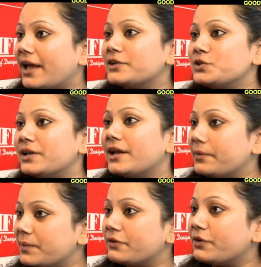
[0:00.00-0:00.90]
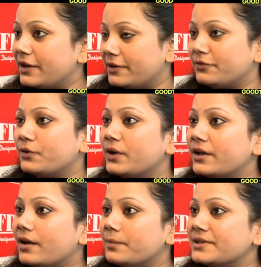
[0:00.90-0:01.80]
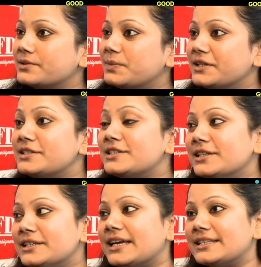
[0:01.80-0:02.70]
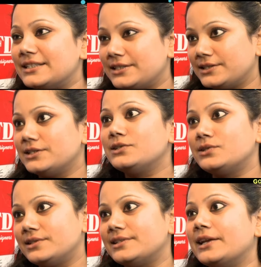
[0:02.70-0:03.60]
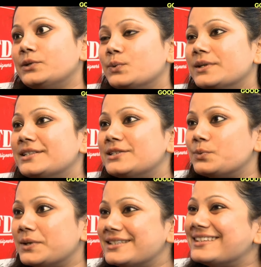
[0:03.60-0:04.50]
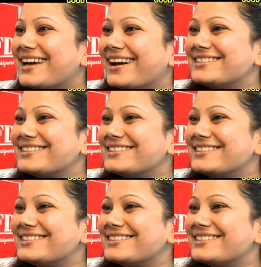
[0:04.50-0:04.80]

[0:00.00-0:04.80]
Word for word: actually, I make very flowy garments, but still it has a slight twist towards the dark